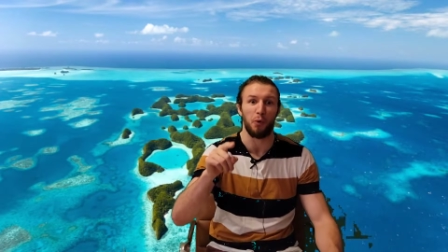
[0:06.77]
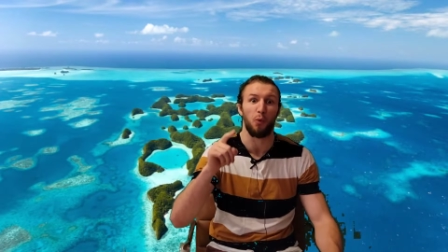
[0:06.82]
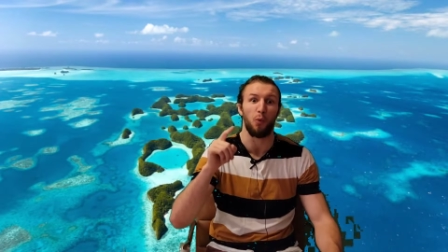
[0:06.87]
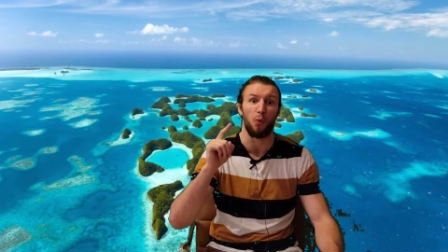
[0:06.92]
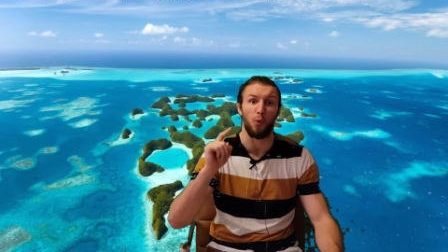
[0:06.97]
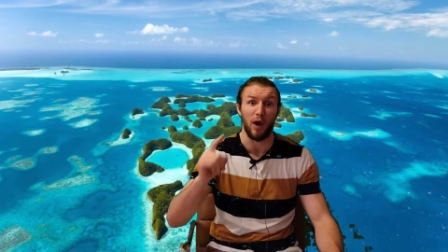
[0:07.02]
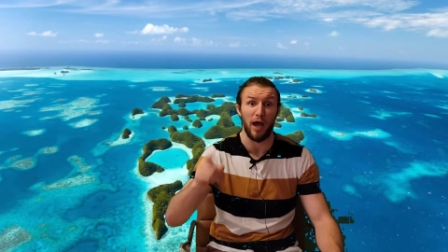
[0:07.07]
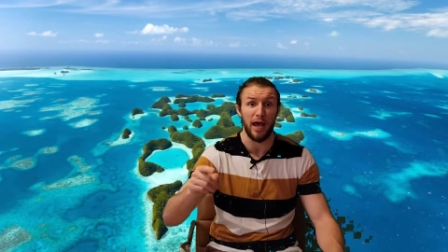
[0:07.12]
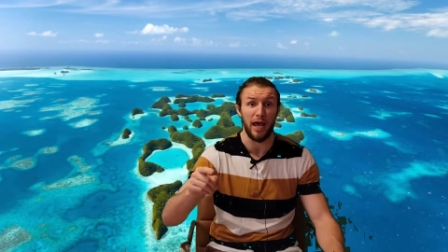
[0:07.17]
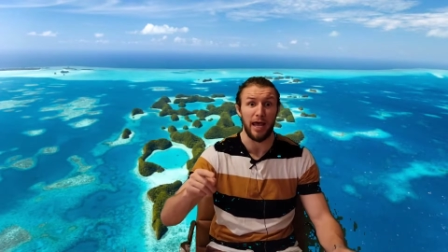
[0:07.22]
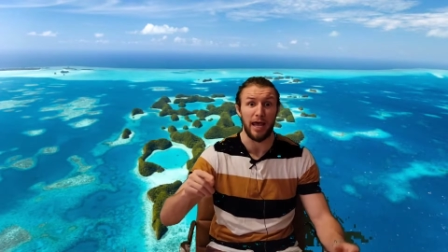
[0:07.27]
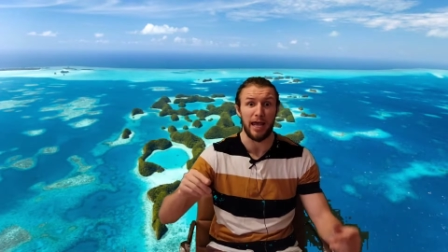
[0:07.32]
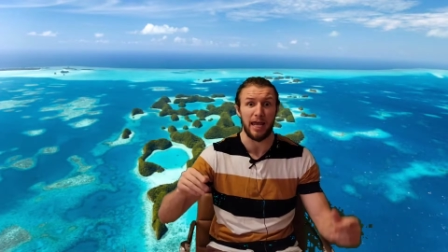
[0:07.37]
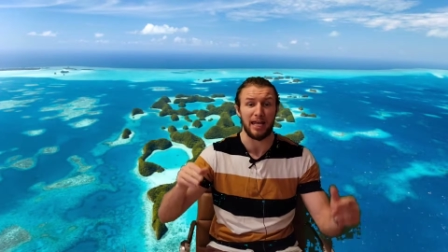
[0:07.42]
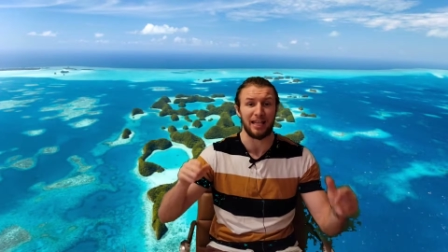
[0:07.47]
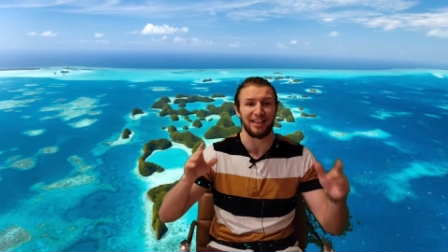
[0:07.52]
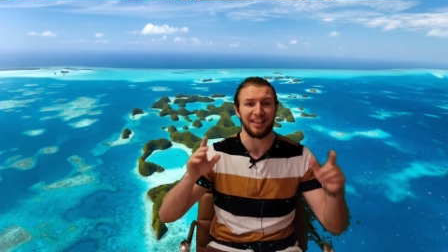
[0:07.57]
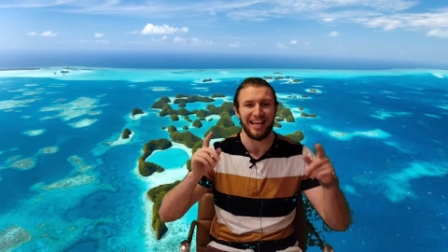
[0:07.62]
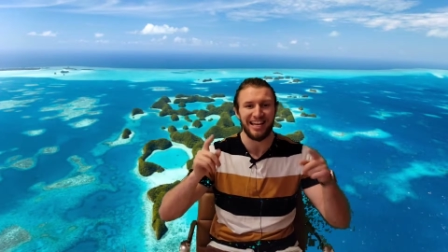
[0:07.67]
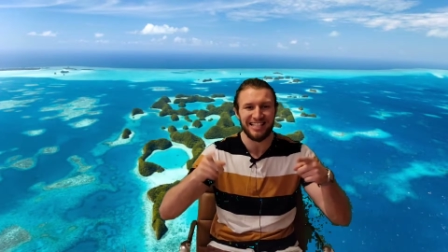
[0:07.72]
way.
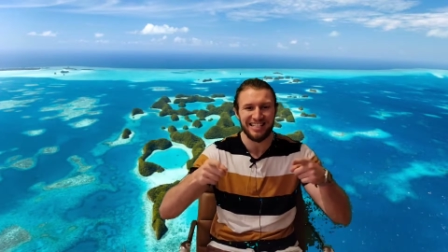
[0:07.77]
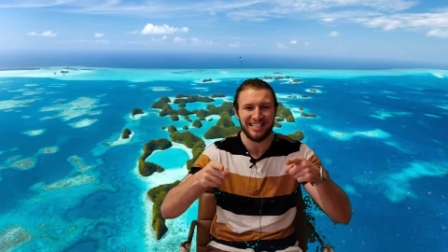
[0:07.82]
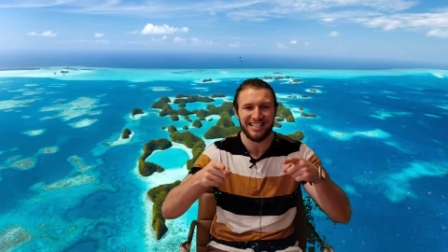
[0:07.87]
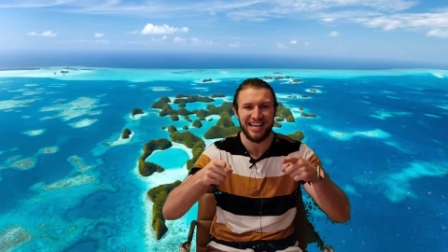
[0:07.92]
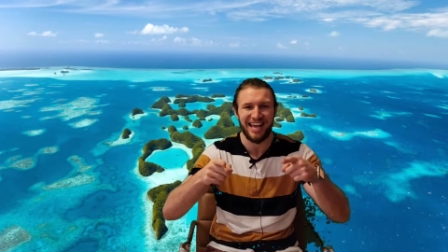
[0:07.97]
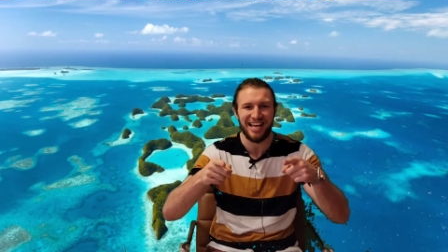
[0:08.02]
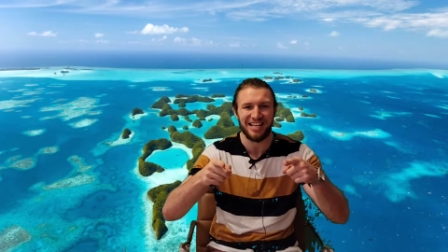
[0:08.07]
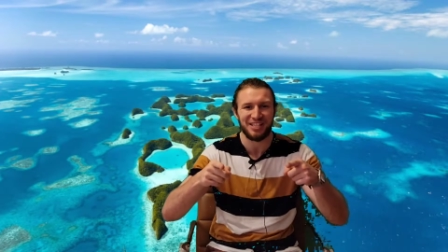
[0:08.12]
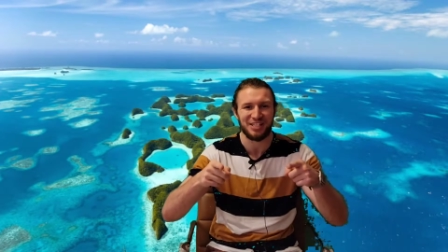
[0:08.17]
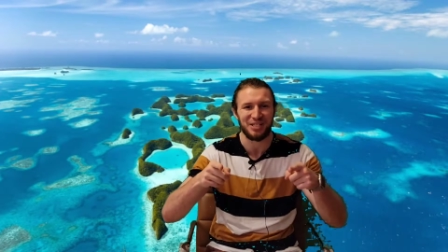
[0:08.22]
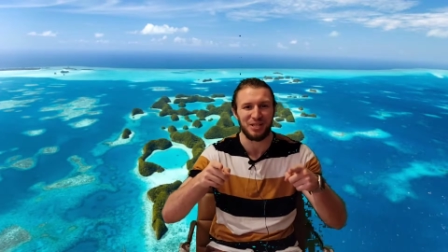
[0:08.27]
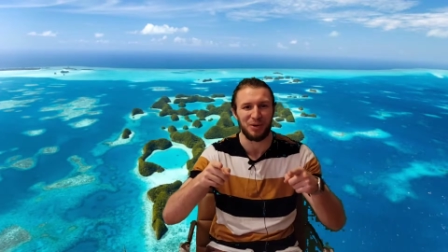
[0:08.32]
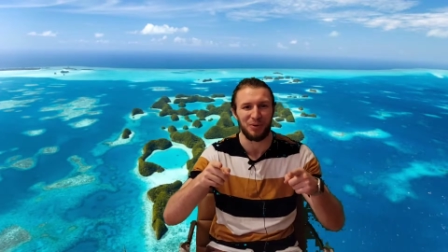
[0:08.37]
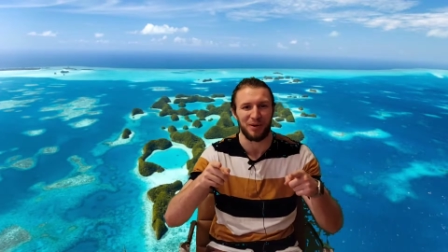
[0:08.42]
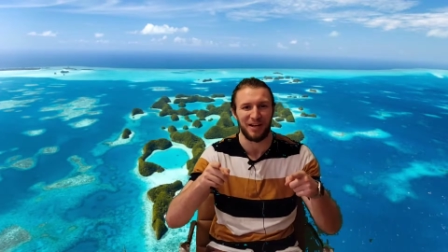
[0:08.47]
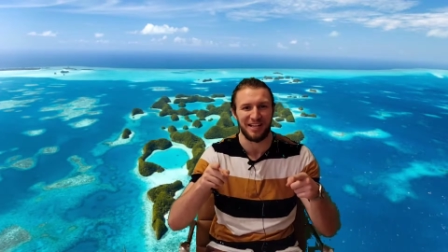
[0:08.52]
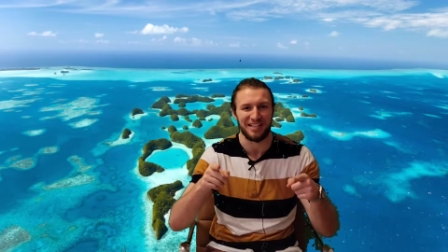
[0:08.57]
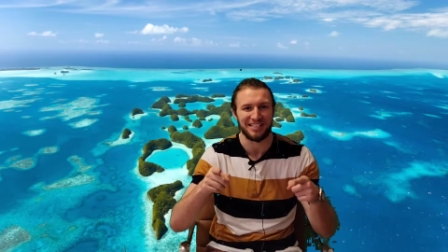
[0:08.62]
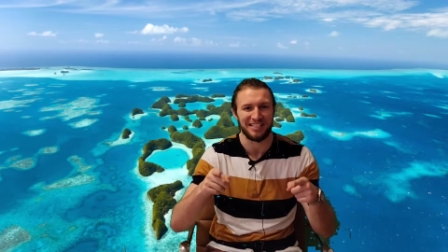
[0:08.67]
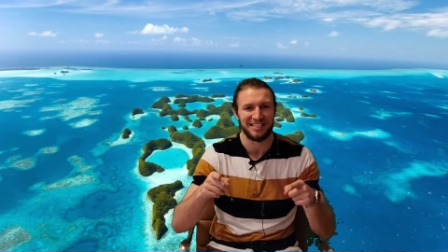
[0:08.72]
Let's get to
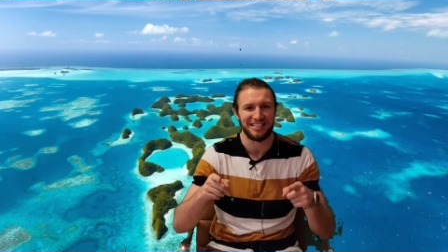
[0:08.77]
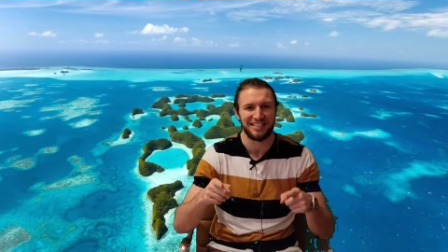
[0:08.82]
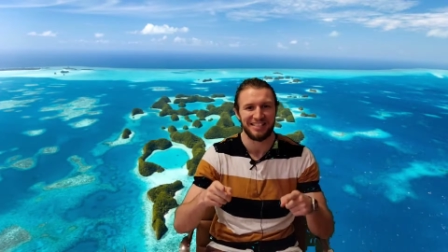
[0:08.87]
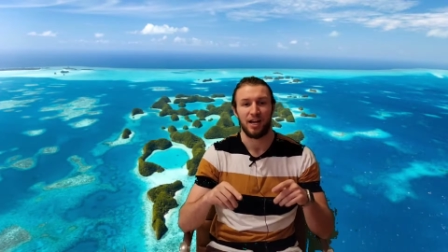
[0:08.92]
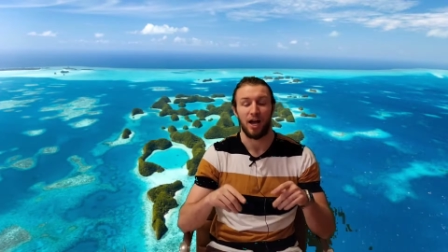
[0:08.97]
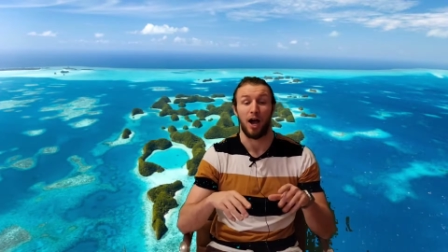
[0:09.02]
it.